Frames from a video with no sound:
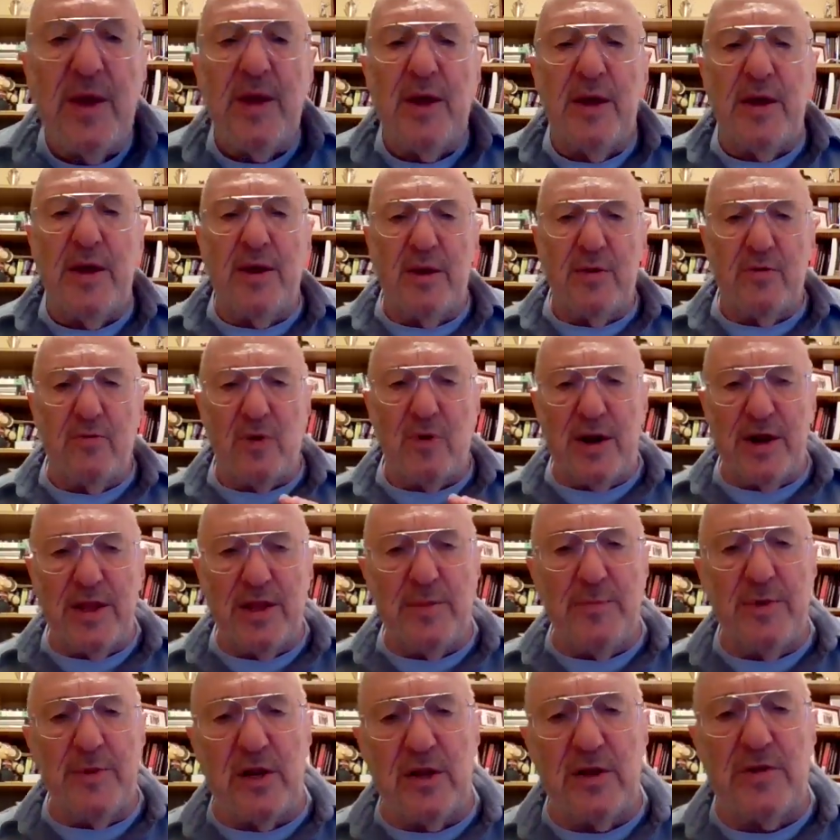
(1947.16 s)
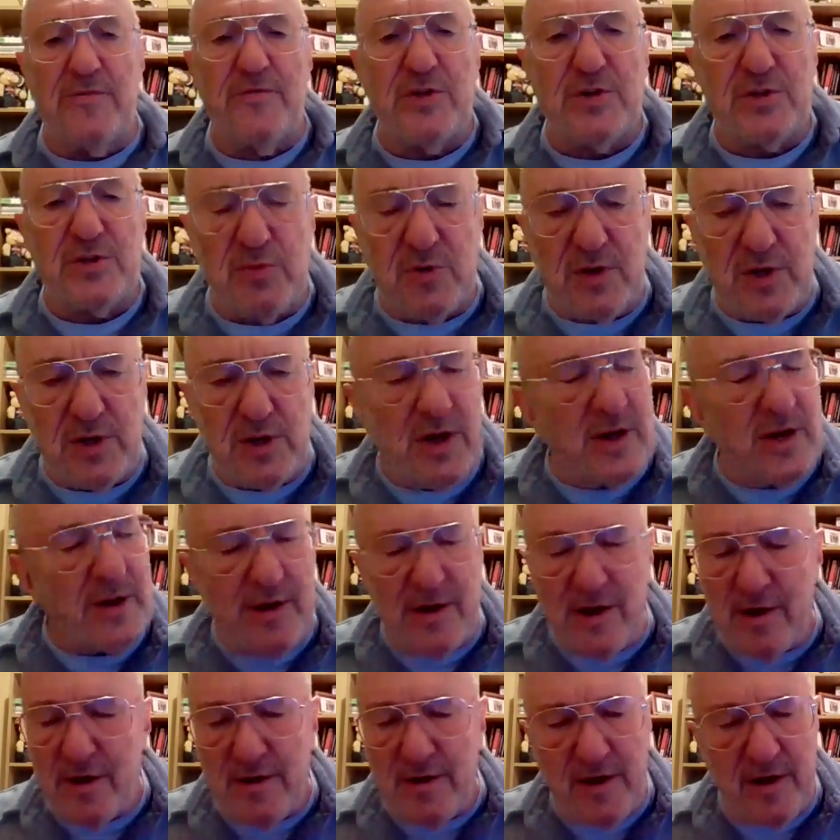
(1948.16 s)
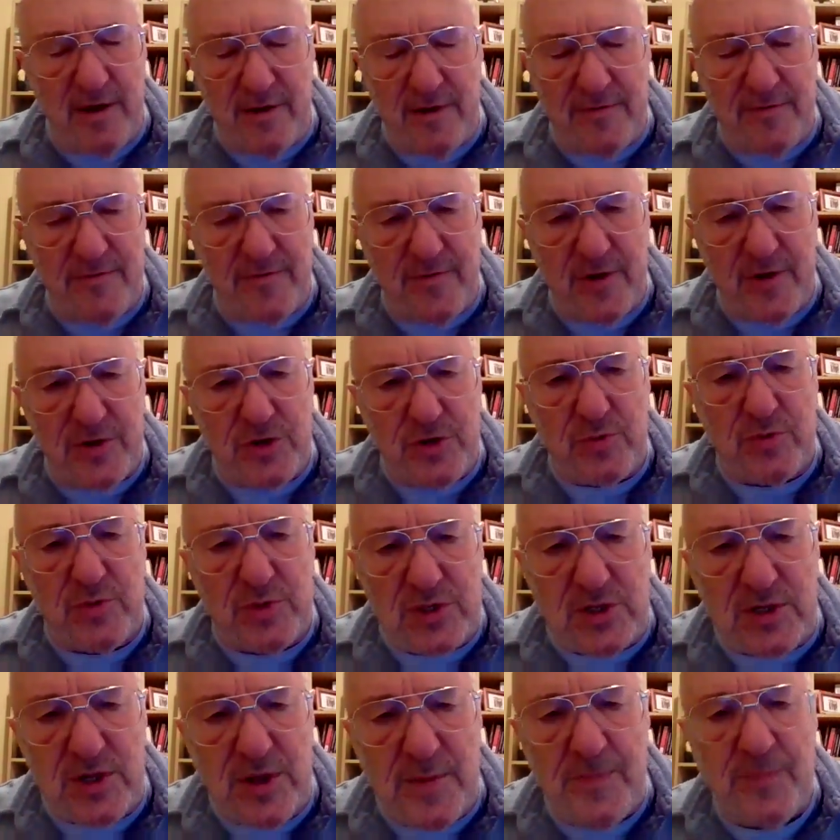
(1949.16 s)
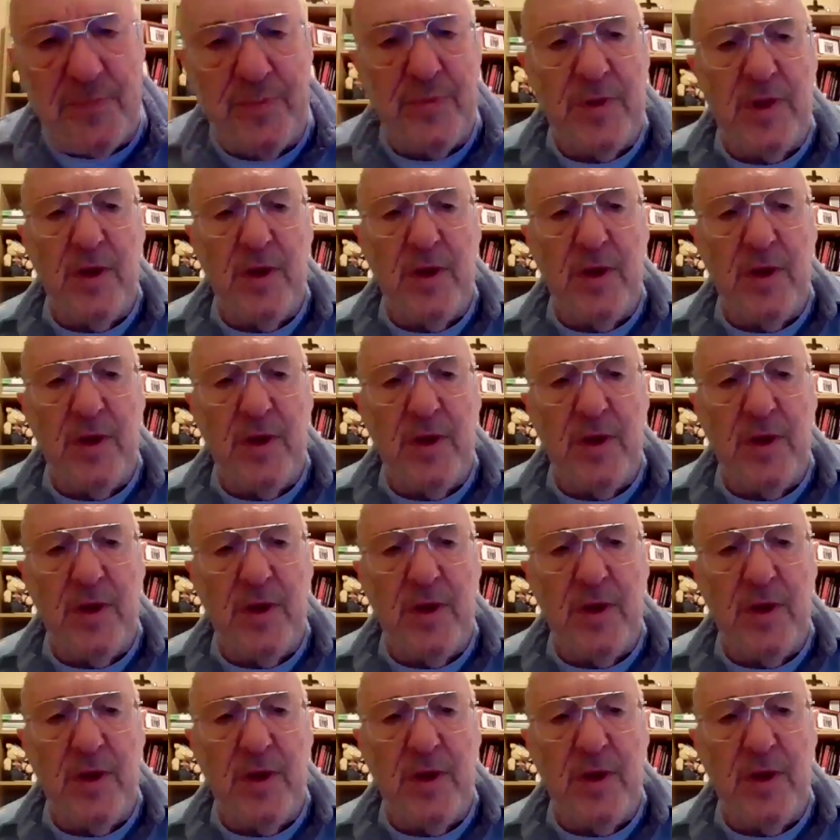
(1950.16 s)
right in the middle of Israel, of Jerusalem.